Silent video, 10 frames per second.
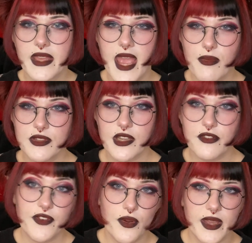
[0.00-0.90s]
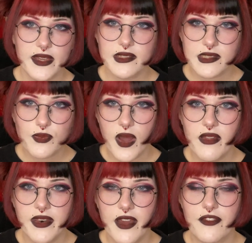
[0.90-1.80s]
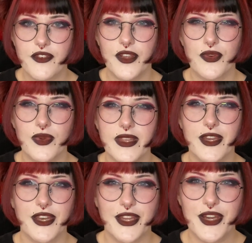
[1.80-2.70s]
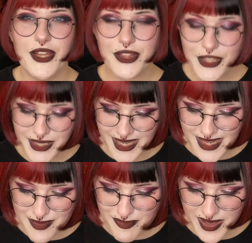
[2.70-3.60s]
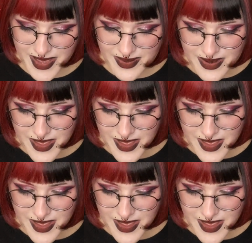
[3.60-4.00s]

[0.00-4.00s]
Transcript: camera's gonna focus well enough for you to really get a good look at it, but